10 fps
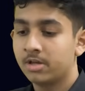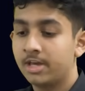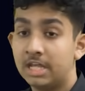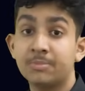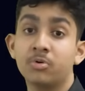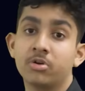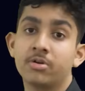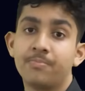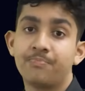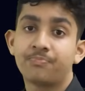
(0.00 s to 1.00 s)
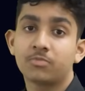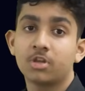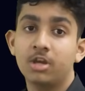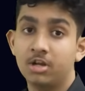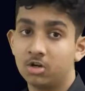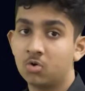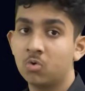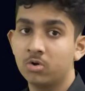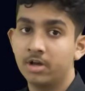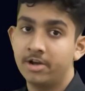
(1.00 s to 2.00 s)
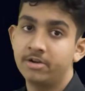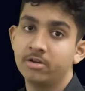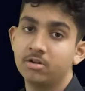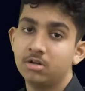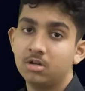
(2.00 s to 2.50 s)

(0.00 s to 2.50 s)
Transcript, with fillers: input in our code editor.